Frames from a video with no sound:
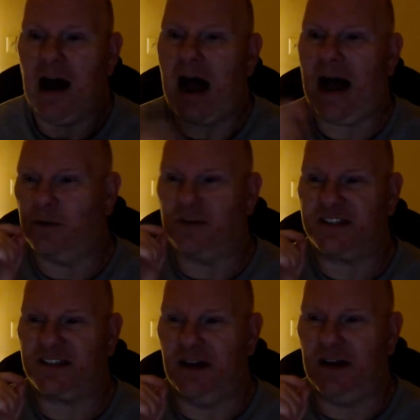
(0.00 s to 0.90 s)
I
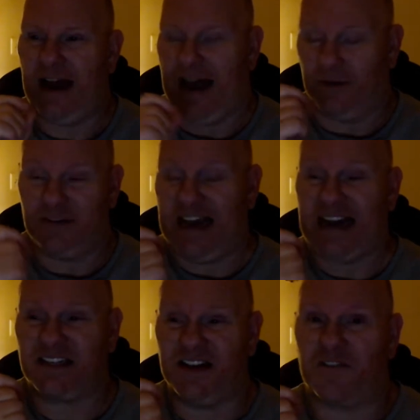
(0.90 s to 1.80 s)
was, I was
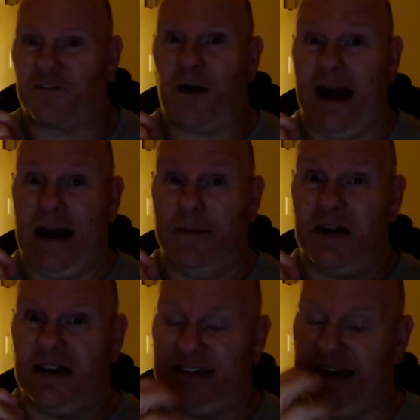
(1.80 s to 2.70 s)
actually afraid
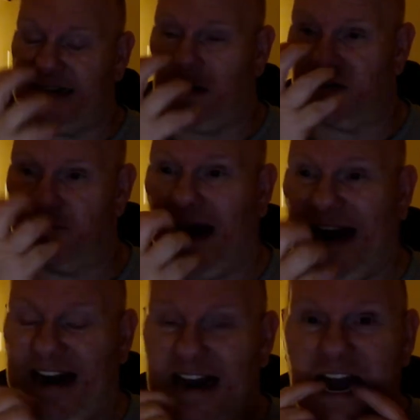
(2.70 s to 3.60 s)
because as I was
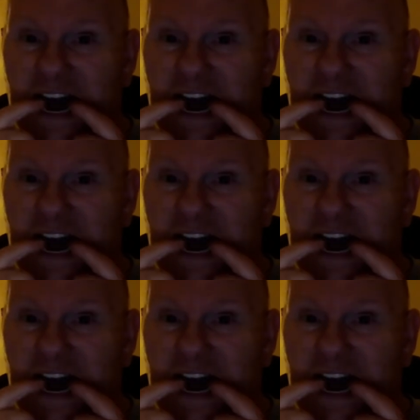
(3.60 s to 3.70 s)
biting,